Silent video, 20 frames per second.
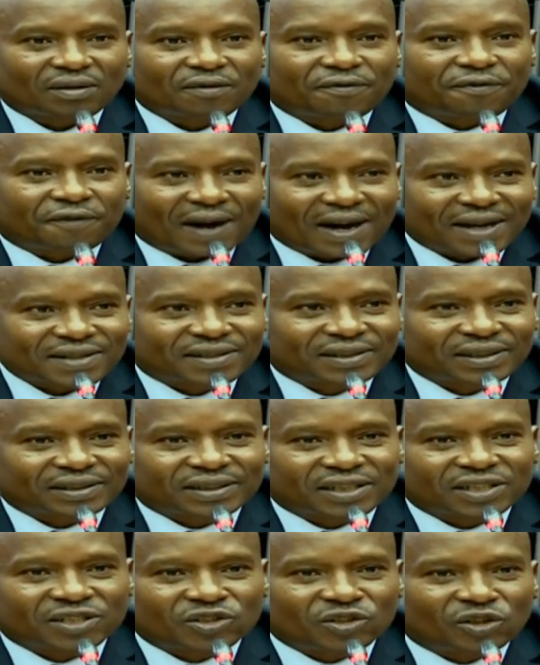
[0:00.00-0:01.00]
first,
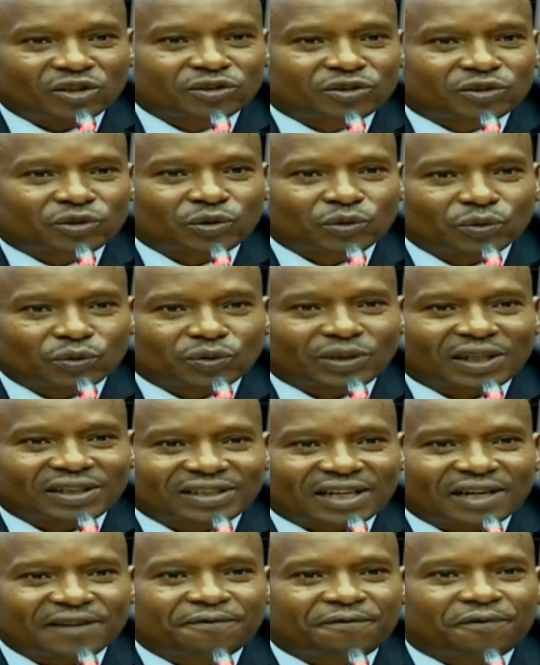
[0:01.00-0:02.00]
it is not true
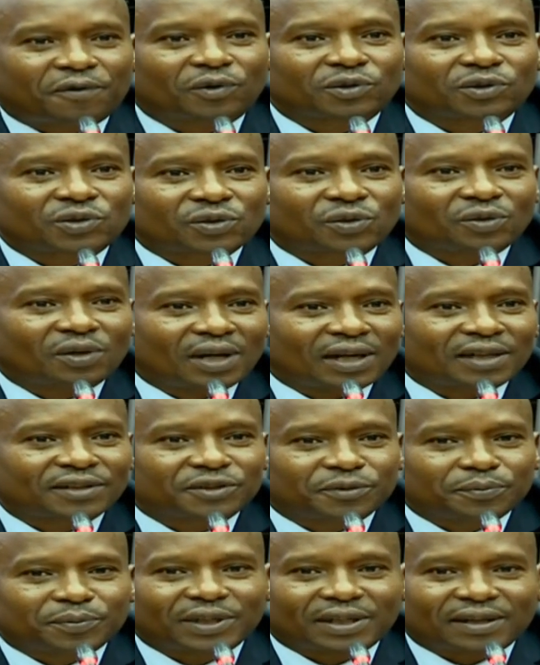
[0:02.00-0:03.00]
that I fought so
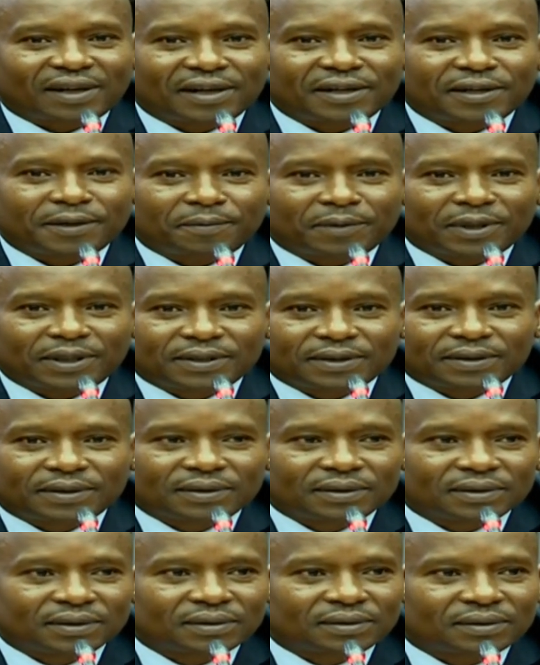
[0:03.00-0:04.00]
hard to be a running
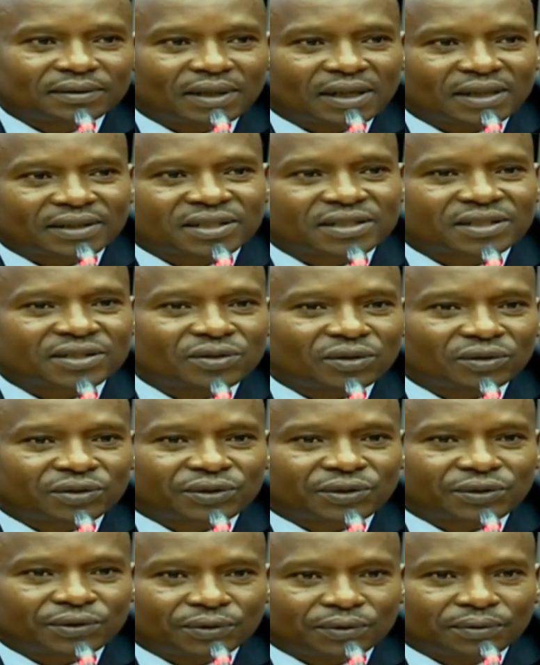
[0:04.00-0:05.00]
mate. That is
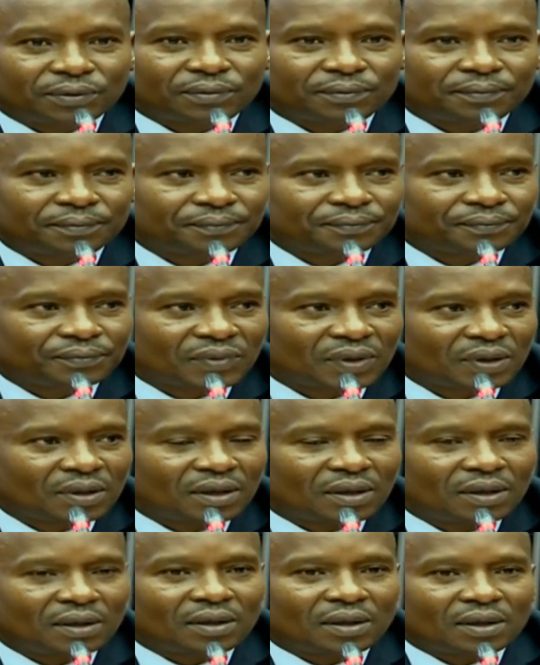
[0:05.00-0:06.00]
not true.
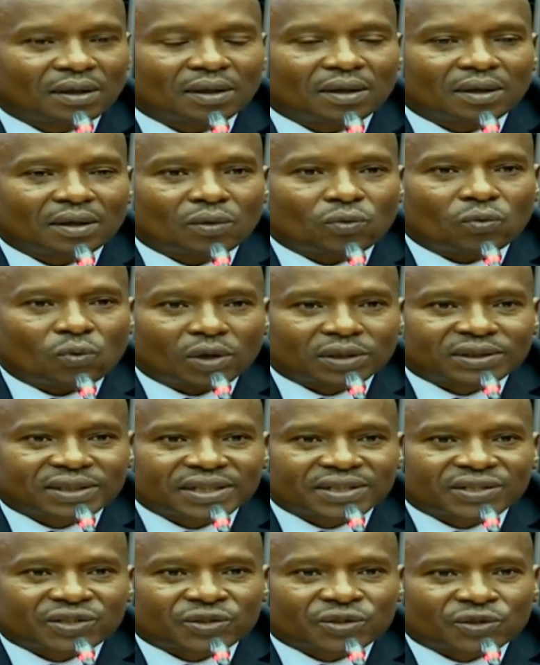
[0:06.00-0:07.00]
What is